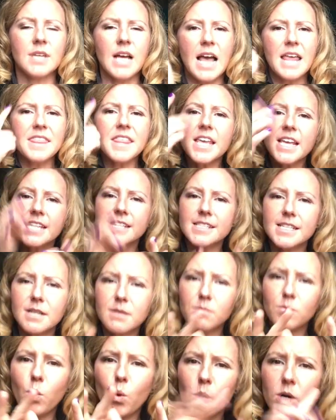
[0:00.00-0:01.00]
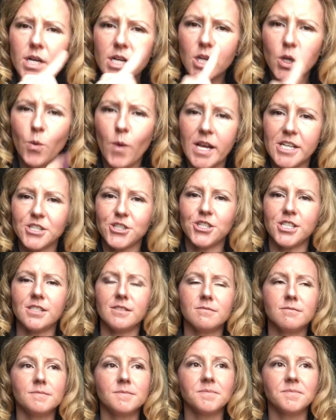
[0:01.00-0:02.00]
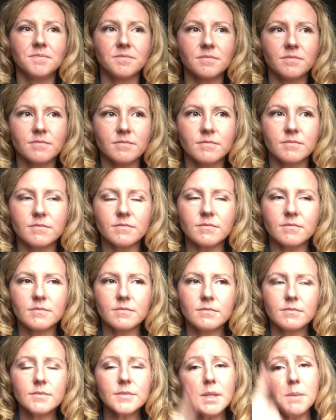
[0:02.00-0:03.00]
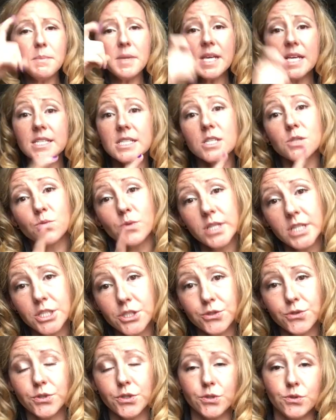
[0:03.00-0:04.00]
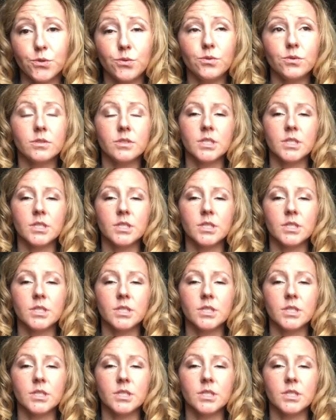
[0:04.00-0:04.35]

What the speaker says: I think it's an important question because it's really true.